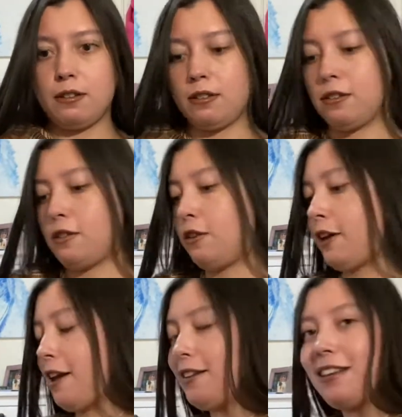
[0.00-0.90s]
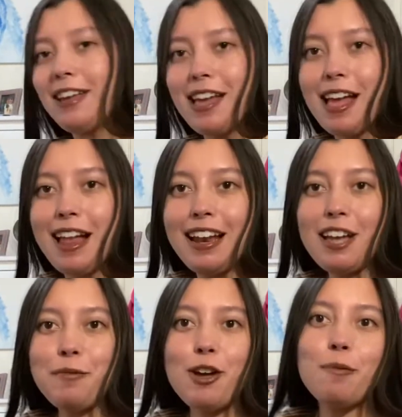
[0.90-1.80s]
Hold on.
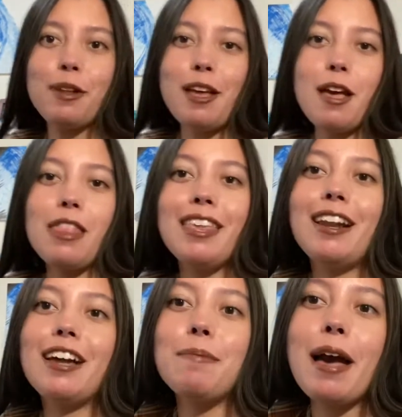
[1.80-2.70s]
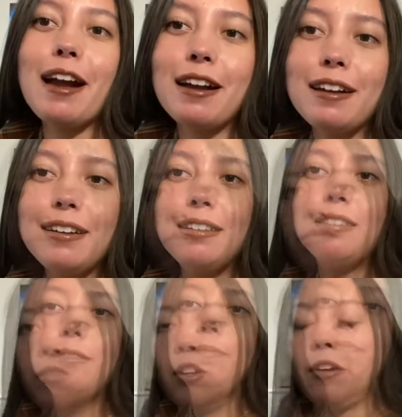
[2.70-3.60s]
Let me open it and then I'll get back.
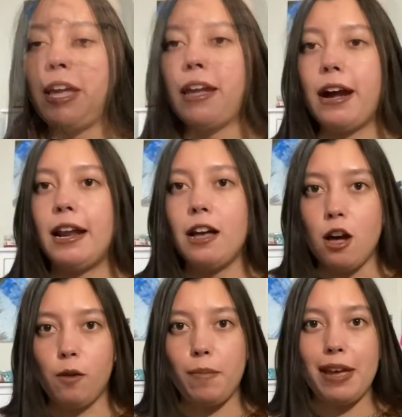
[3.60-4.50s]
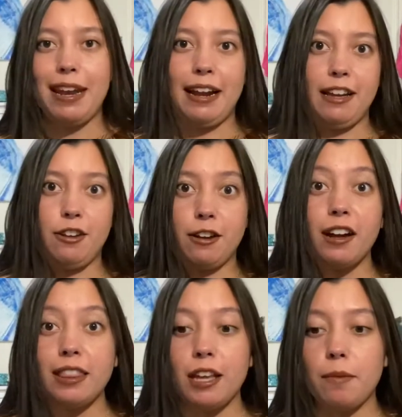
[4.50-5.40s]
Okay, got it open, and I took
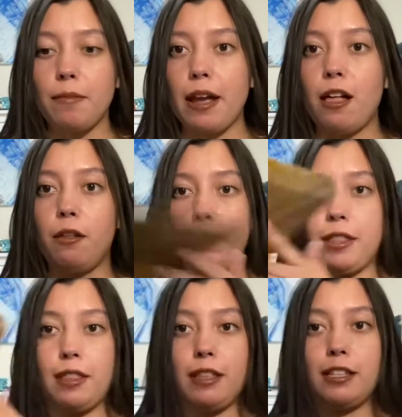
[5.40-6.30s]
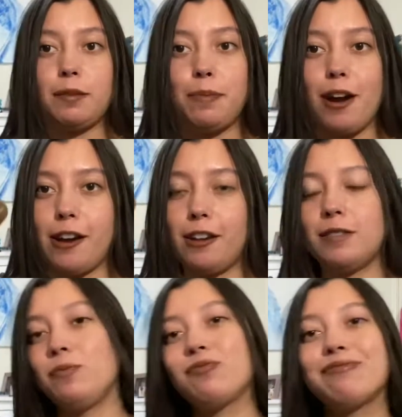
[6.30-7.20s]
a thumbnail with this part.